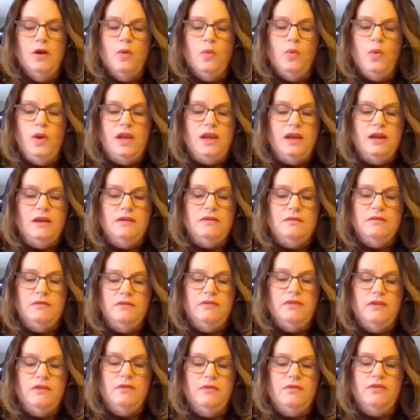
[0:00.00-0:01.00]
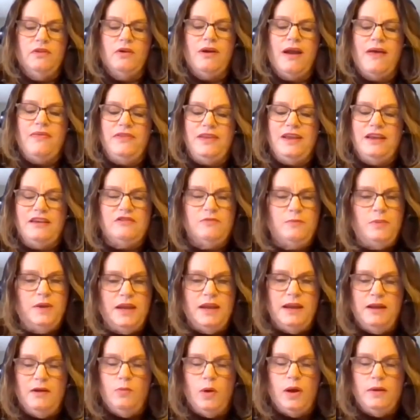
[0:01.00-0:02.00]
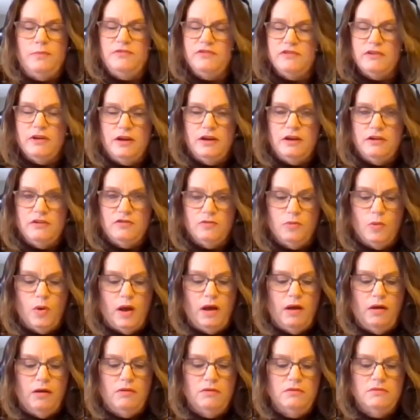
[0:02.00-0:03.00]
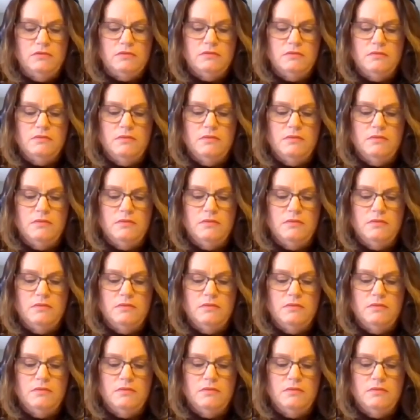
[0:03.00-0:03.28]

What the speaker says: They're on the SBA website as well.